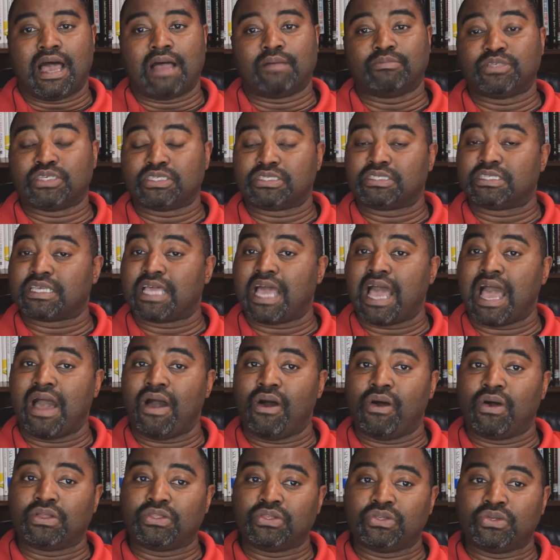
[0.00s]
I'm just a guy
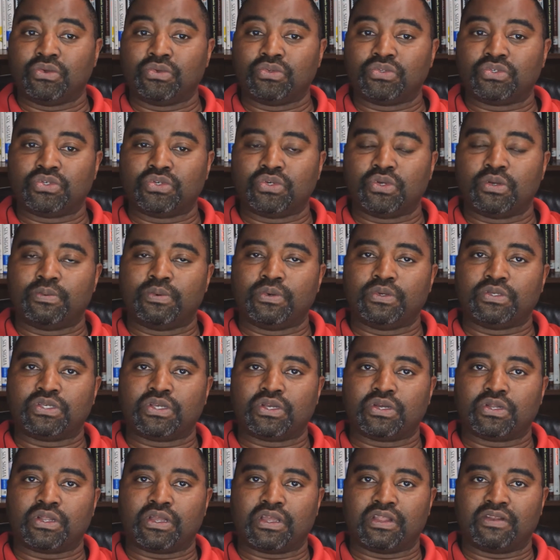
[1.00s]
on YouTube who's
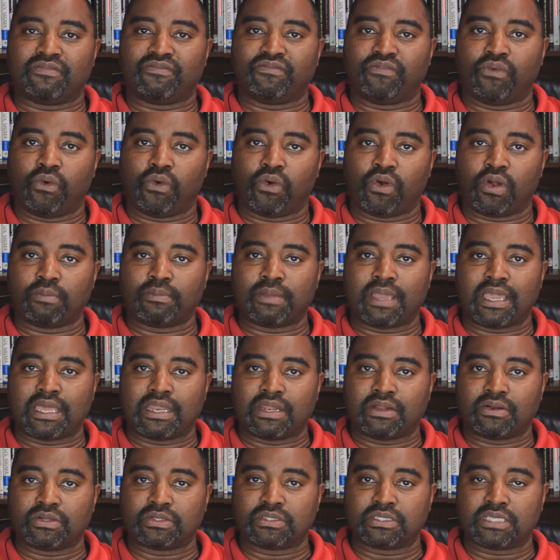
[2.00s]
here to inform
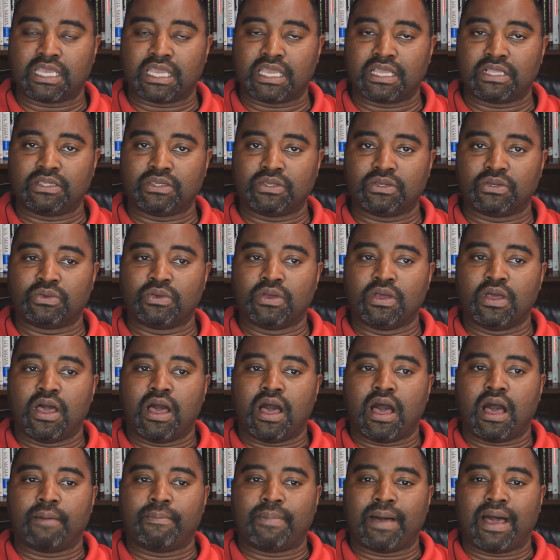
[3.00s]
and entertain you
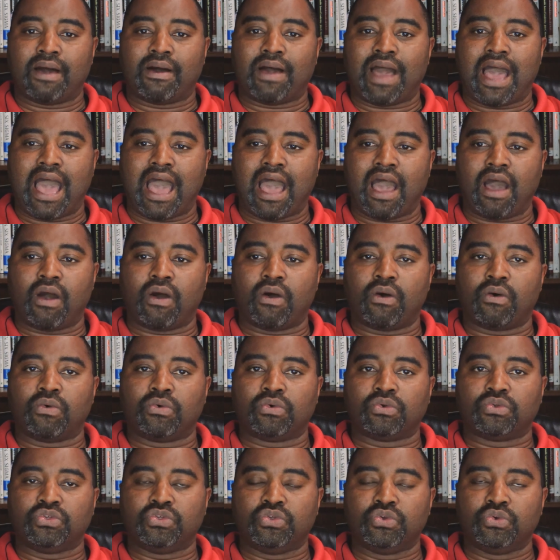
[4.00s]
about
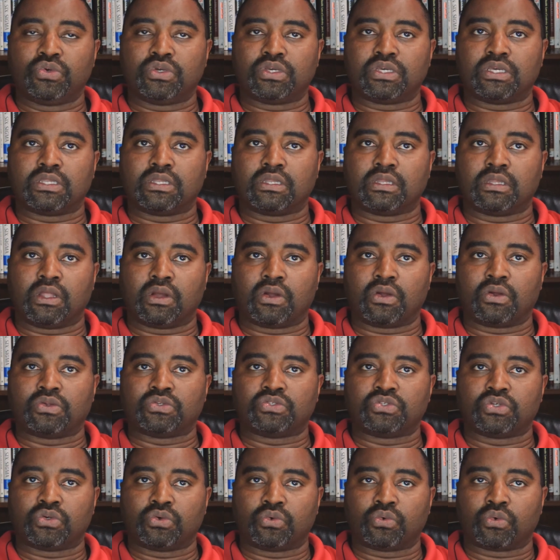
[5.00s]
how you can learn
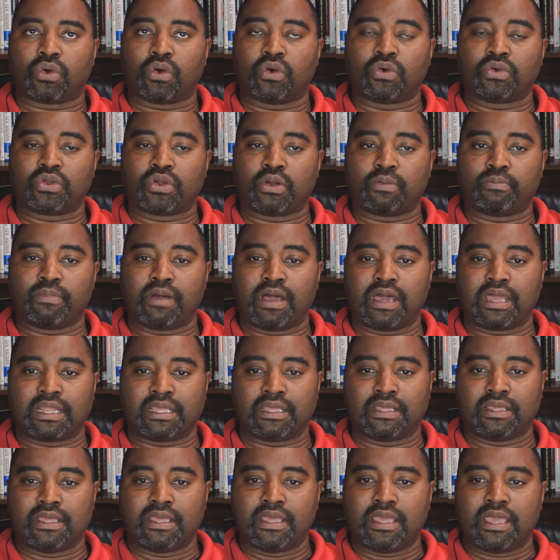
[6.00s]
to grow your
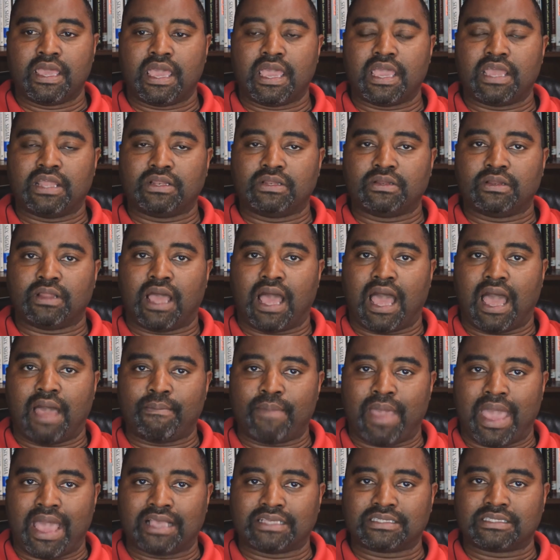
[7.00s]
money, and
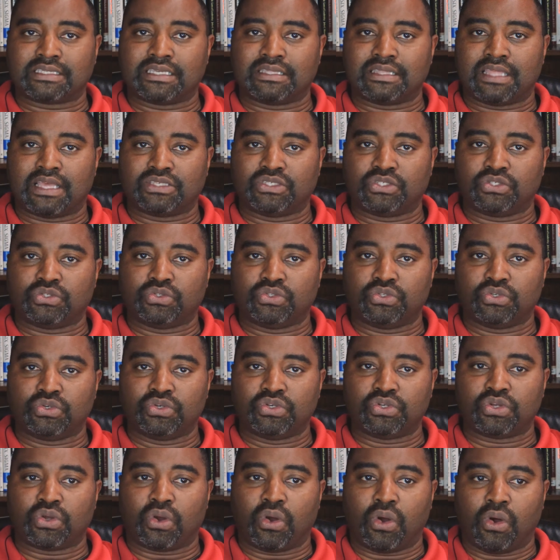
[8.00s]
I'm asking that you do
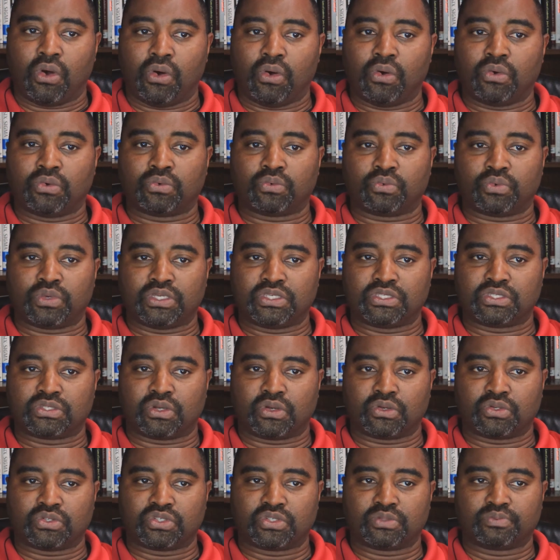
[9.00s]
your own
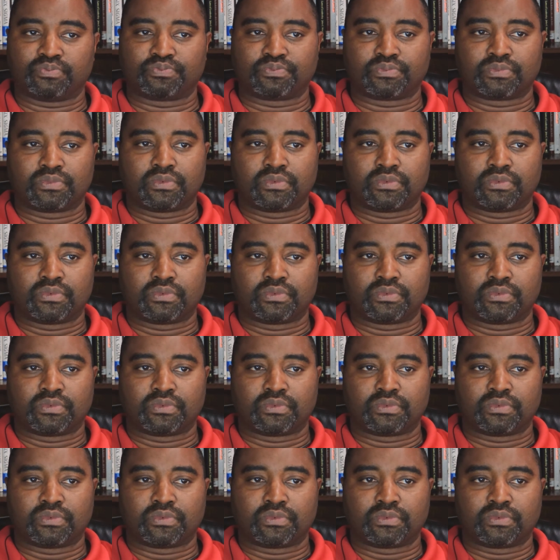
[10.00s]
research.